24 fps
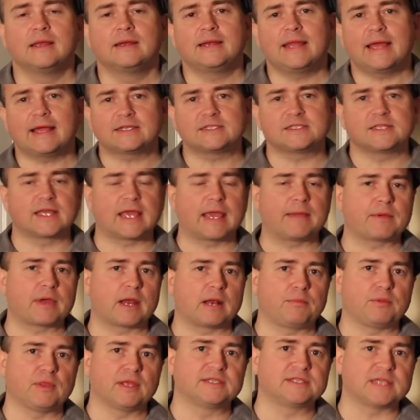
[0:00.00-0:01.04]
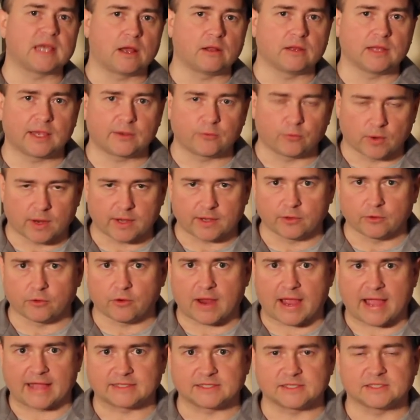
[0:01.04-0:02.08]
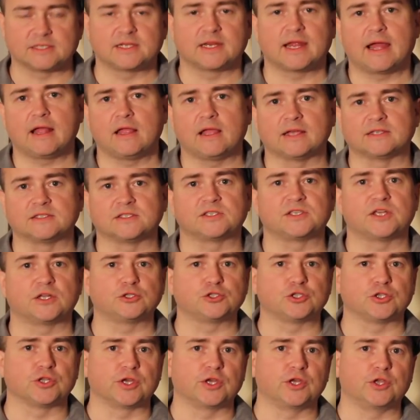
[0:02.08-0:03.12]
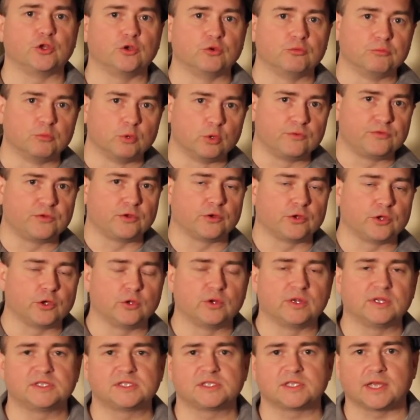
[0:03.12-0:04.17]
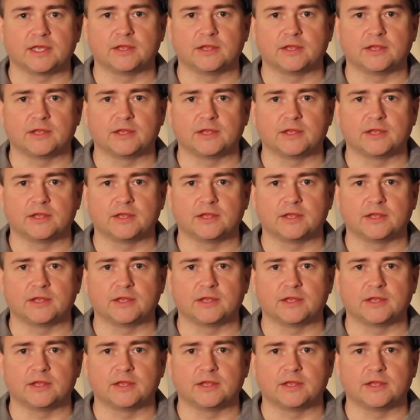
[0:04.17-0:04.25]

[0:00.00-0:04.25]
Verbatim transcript: Next, the game kind of plays out like regular Axis and Allies. Essentially, you move your units